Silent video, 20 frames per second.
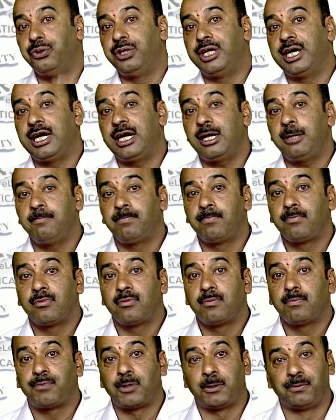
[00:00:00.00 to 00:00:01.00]
to the
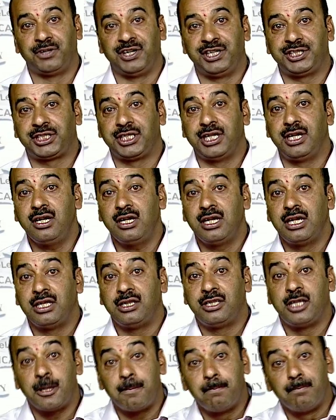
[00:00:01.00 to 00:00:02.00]
profession,
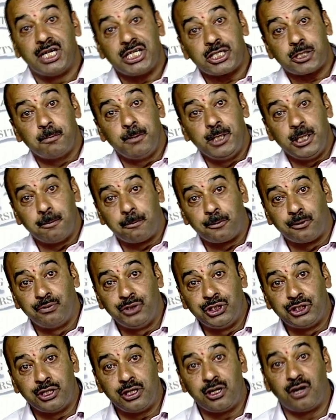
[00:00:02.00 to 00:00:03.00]
there must be a
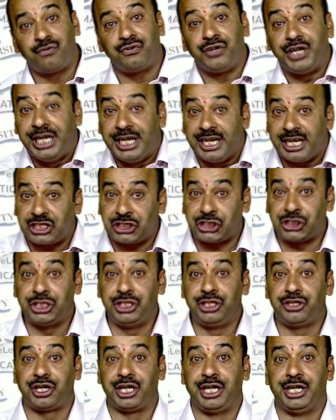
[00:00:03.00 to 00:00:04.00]
provision of
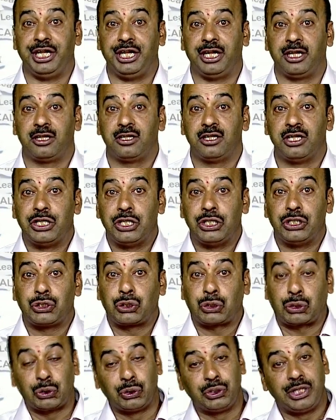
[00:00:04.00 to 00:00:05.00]
induction training
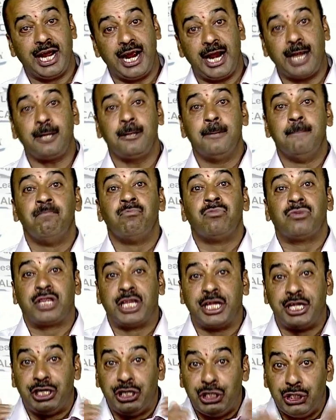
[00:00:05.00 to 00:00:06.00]
so that
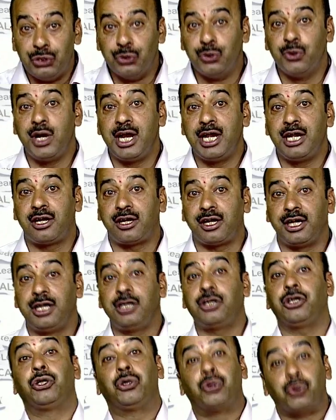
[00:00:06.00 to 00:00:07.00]
the new
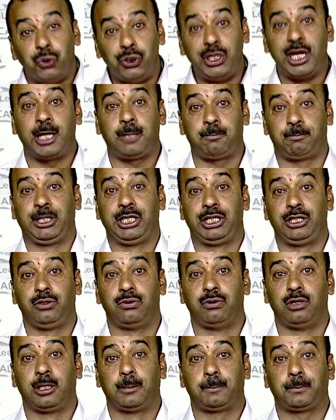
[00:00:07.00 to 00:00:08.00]
entrant to that
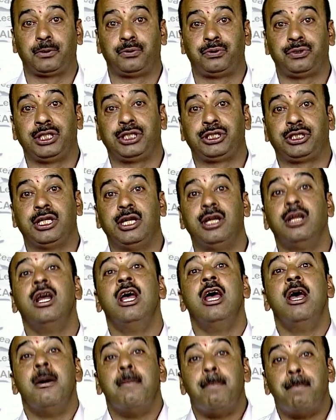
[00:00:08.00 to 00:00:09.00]
particular profession
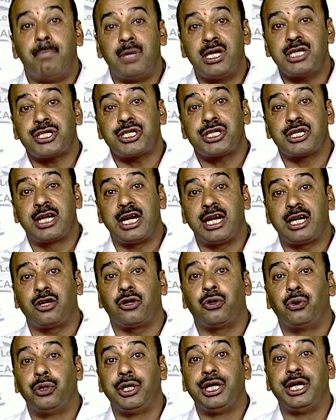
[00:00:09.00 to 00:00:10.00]
must
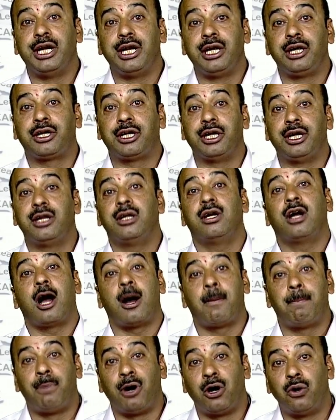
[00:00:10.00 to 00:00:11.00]
get oriented
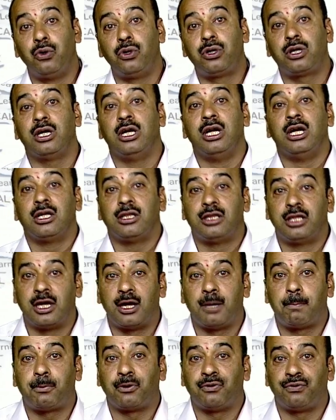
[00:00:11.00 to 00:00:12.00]
about
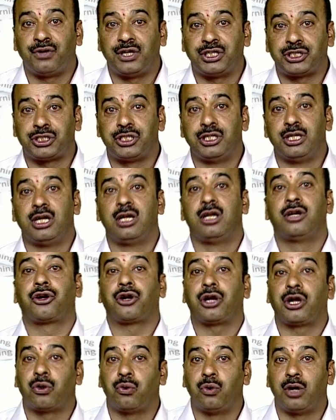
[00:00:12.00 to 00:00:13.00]
the professional
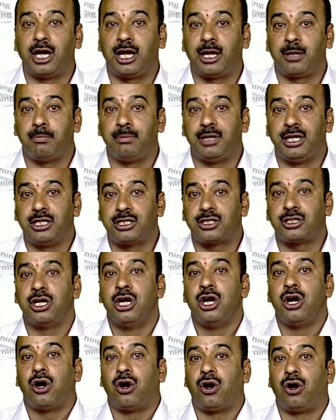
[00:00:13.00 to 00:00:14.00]
requirements
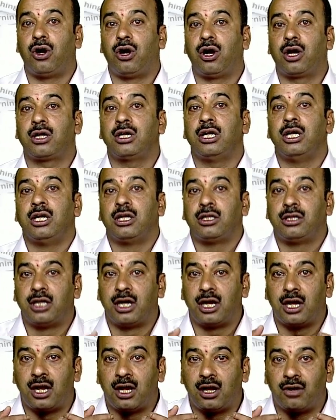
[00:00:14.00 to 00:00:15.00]
or
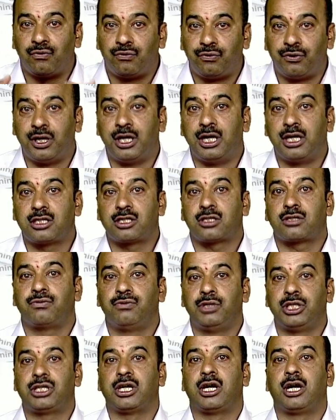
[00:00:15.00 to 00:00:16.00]
the works
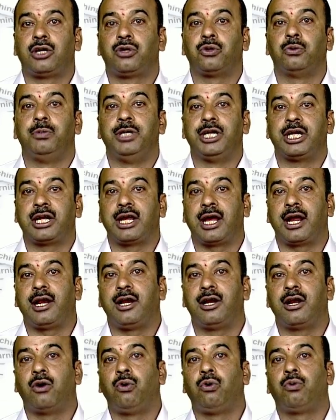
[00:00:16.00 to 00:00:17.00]
which are to be
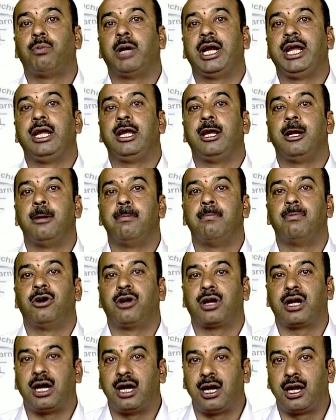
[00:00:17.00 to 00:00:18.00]
carried out by him
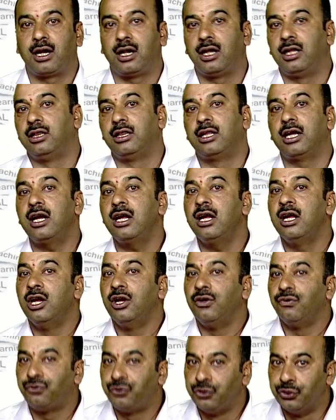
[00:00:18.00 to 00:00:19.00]
or her in the
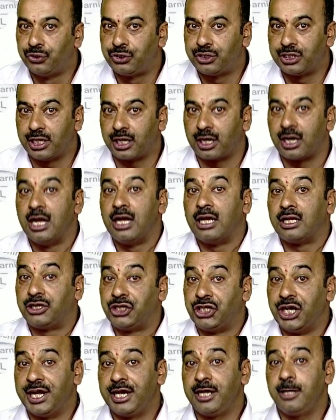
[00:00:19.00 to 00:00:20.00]
future.
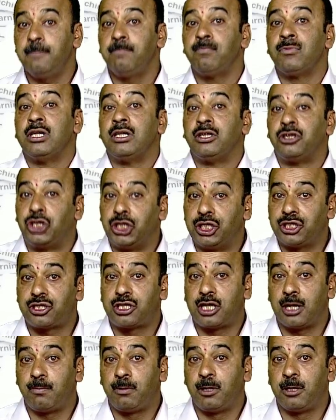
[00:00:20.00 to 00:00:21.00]
Then this
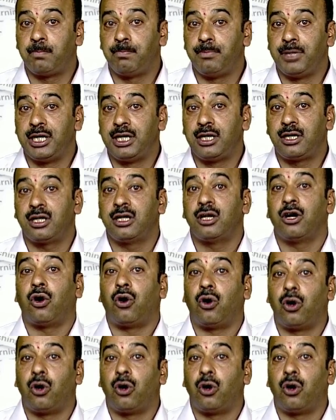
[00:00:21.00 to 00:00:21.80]
development